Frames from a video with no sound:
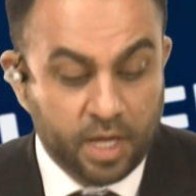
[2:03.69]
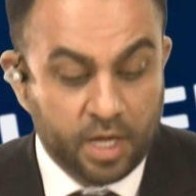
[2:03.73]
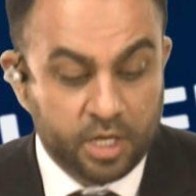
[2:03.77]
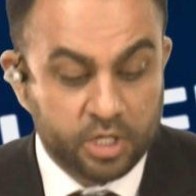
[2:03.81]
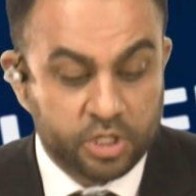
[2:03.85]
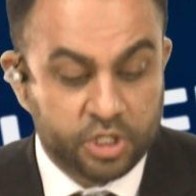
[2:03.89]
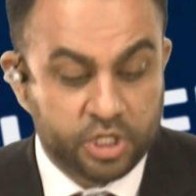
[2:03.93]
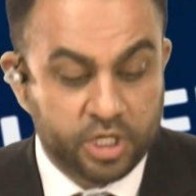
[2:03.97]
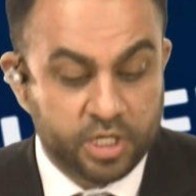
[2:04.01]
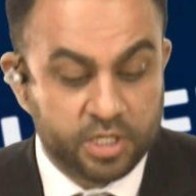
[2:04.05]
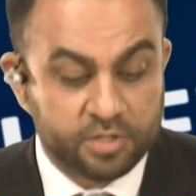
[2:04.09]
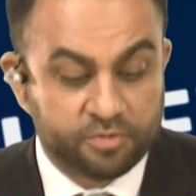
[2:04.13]

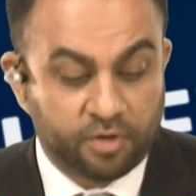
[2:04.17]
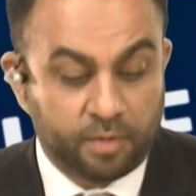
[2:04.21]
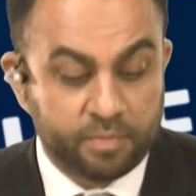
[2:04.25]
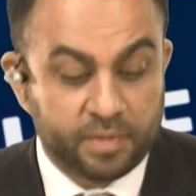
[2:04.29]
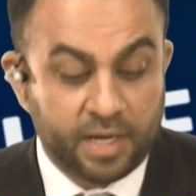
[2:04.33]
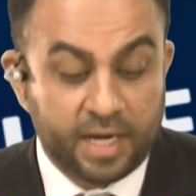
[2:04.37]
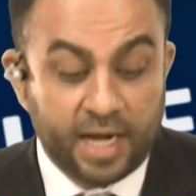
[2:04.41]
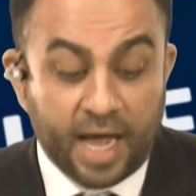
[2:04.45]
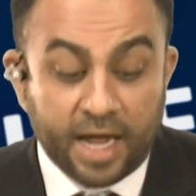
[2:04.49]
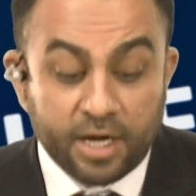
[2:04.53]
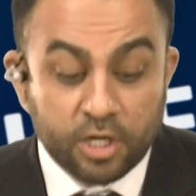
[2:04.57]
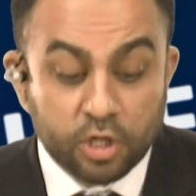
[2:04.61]
She's from the
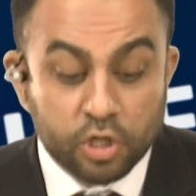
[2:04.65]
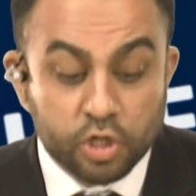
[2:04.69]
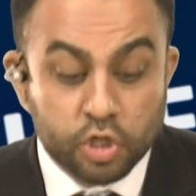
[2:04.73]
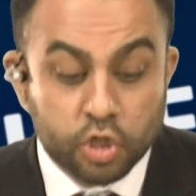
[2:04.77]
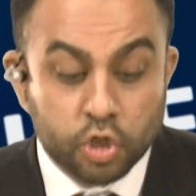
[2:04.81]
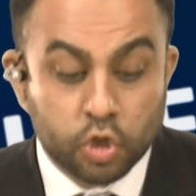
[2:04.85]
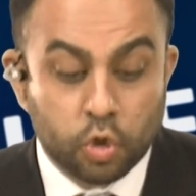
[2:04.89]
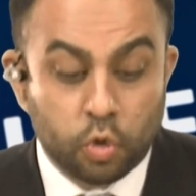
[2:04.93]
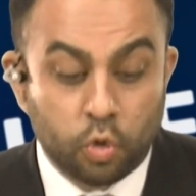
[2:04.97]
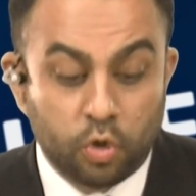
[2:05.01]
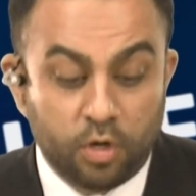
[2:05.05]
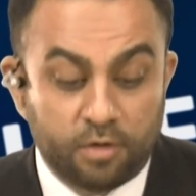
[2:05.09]
London
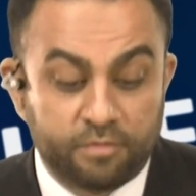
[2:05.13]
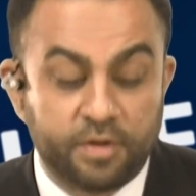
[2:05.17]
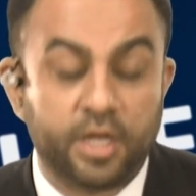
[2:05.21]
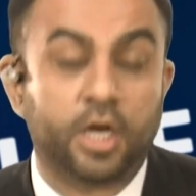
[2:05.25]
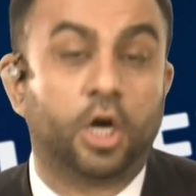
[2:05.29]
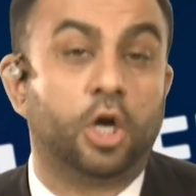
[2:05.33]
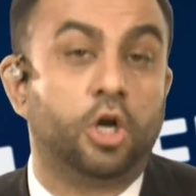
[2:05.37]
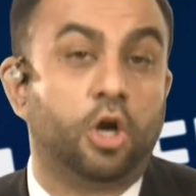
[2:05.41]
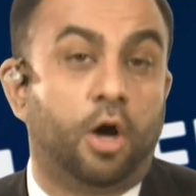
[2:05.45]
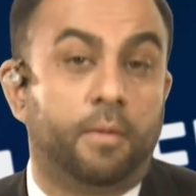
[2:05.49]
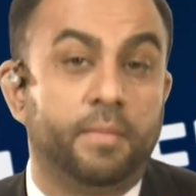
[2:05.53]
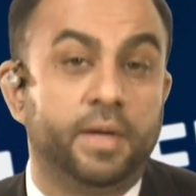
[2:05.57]
School of
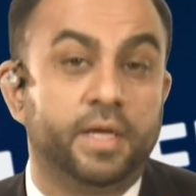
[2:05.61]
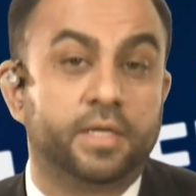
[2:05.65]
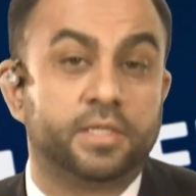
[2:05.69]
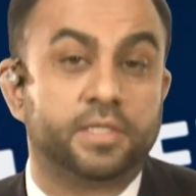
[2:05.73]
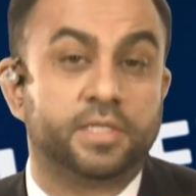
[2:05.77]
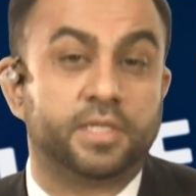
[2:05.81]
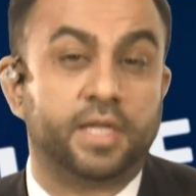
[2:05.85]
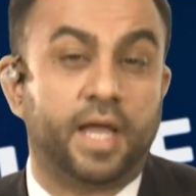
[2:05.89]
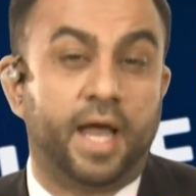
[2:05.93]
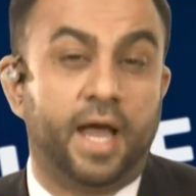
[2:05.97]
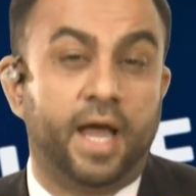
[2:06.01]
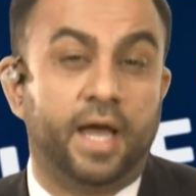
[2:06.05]

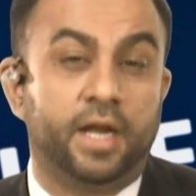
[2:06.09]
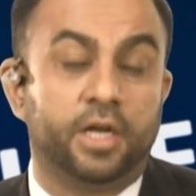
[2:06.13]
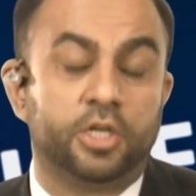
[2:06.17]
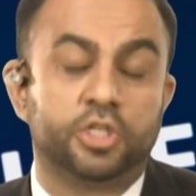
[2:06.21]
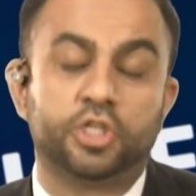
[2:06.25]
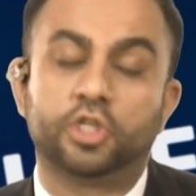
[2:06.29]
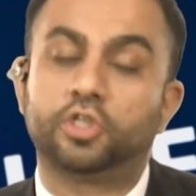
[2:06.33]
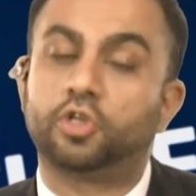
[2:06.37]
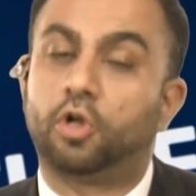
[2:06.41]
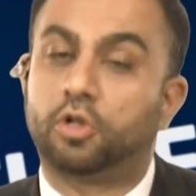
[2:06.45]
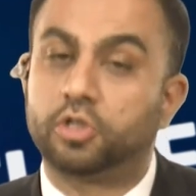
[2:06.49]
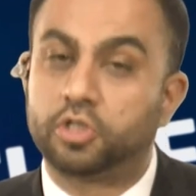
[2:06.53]
Economics, and
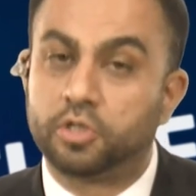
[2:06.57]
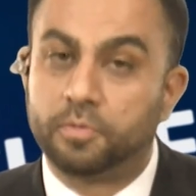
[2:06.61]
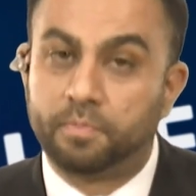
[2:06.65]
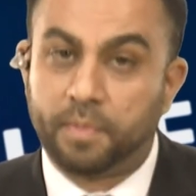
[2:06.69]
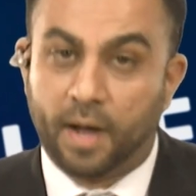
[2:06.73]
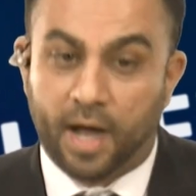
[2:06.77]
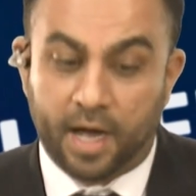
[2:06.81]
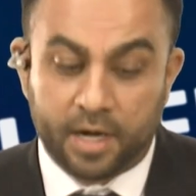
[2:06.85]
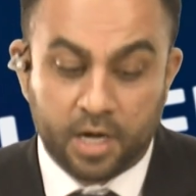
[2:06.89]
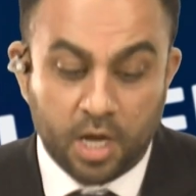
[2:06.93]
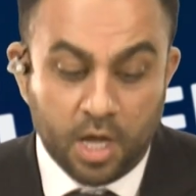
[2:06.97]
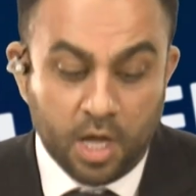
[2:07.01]
she's also
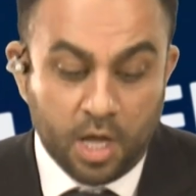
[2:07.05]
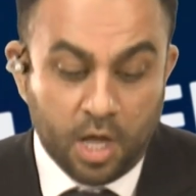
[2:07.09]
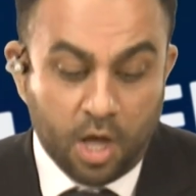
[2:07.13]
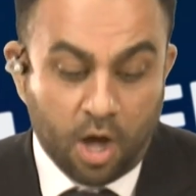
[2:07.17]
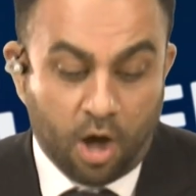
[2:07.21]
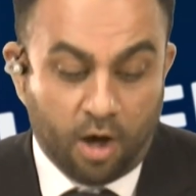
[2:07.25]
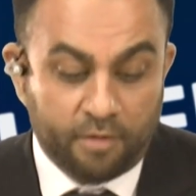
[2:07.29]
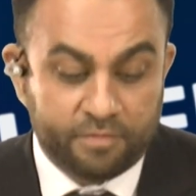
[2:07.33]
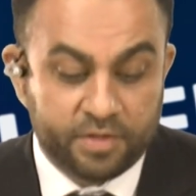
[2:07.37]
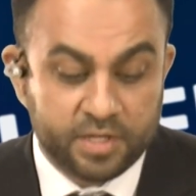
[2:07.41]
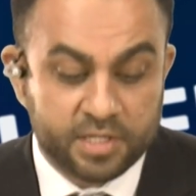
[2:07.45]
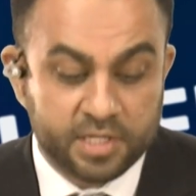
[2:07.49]
part
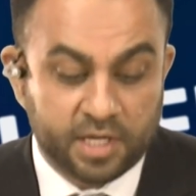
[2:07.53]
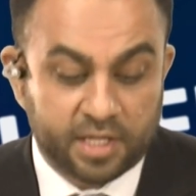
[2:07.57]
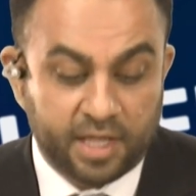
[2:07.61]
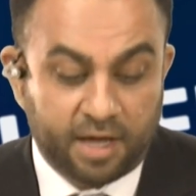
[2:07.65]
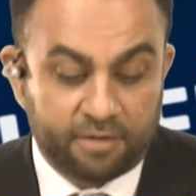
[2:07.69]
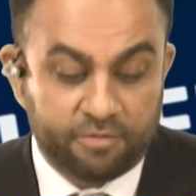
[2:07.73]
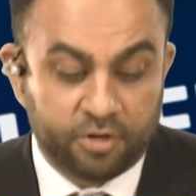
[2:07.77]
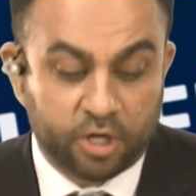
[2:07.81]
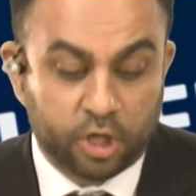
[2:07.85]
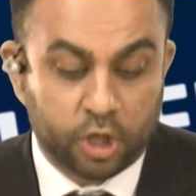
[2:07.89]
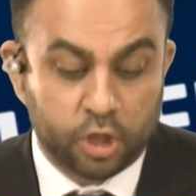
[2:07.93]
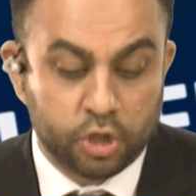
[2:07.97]
of the South
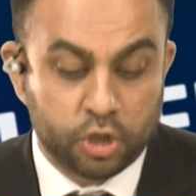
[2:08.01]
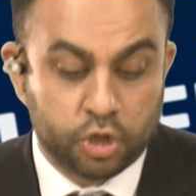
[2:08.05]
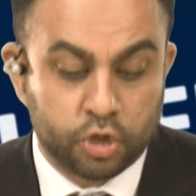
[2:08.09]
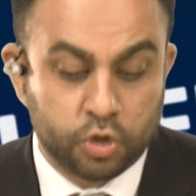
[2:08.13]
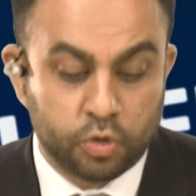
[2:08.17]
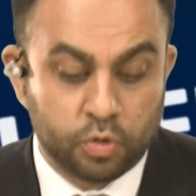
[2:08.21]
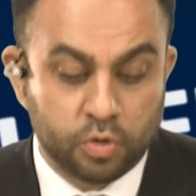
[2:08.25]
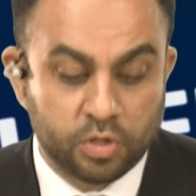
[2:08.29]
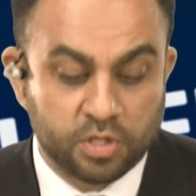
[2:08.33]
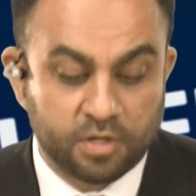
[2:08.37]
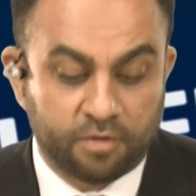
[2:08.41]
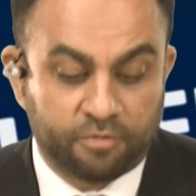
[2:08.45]
African
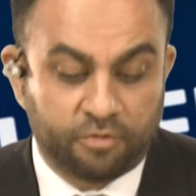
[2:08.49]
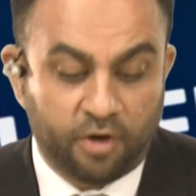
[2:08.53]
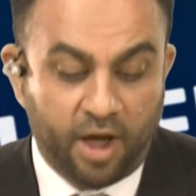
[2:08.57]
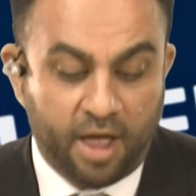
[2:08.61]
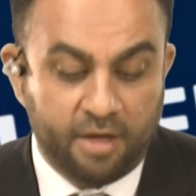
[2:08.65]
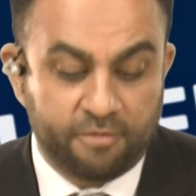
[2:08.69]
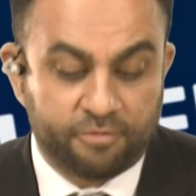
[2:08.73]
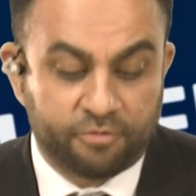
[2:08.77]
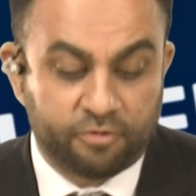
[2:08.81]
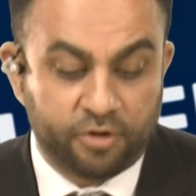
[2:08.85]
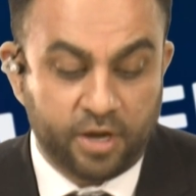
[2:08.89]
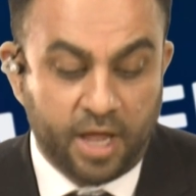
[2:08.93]
Jews for a
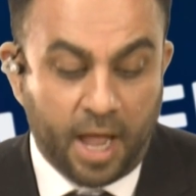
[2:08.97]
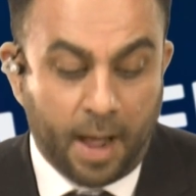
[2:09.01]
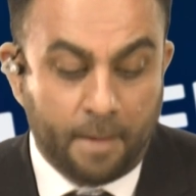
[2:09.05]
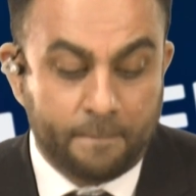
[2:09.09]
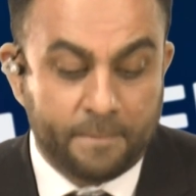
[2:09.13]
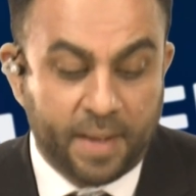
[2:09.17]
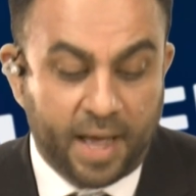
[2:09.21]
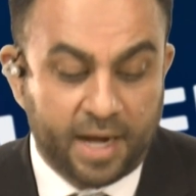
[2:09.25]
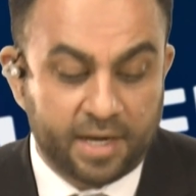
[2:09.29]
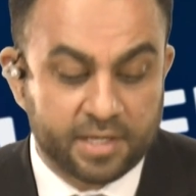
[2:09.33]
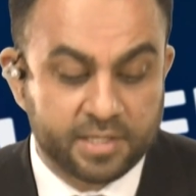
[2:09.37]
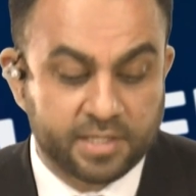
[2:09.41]
Free
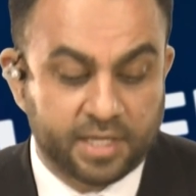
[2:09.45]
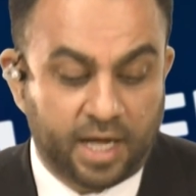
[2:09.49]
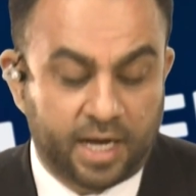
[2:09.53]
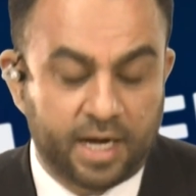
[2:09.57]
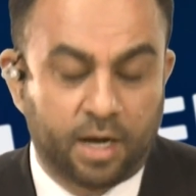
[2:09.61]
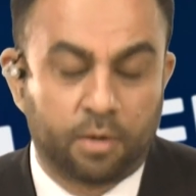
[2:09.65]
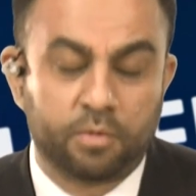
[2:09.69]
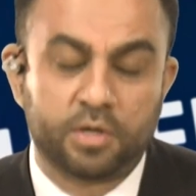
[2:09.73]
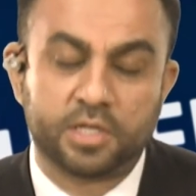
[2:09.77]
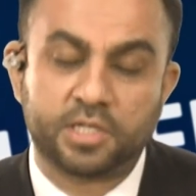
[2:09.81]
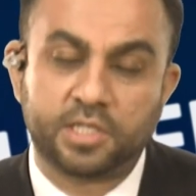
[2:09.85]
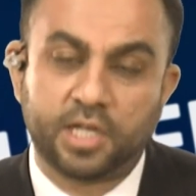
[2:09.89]
Palestine. I
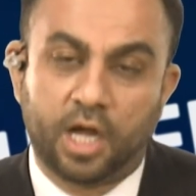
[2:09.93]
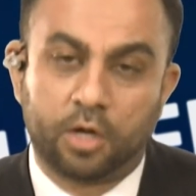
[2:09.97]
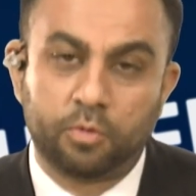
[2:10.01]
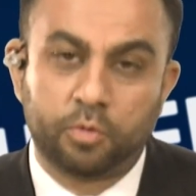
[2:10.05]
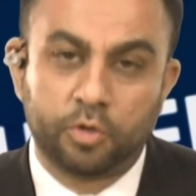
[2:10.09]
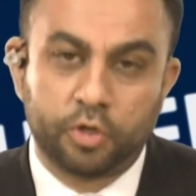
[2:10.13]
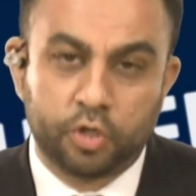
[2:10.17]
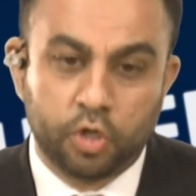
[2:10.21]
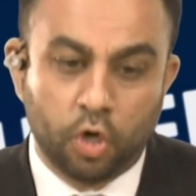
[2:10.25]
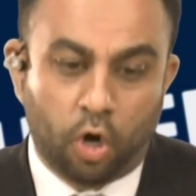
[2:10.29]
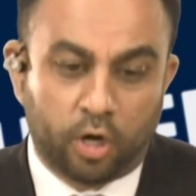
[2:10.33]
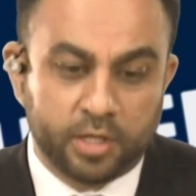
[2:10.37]
want to start
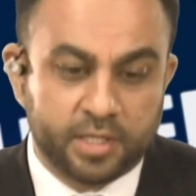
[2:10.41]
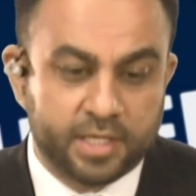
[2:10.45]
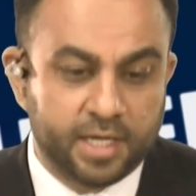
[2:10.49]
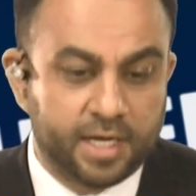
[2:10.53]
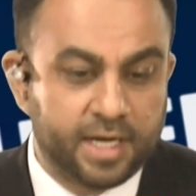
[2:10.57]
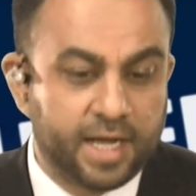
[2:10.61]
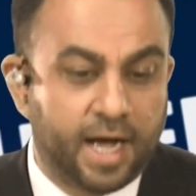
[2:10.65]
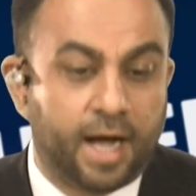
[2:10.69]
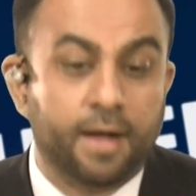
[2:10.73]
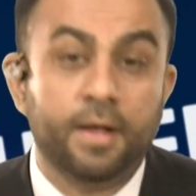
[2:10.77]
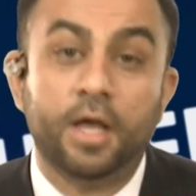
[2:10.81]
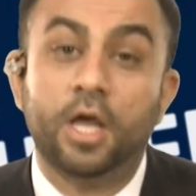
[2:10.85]
with you,
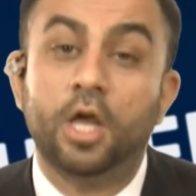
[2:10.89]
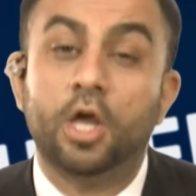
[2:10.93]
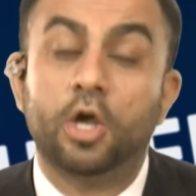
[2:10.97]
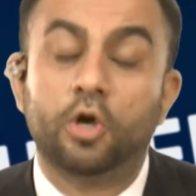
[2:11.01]
Ottilia.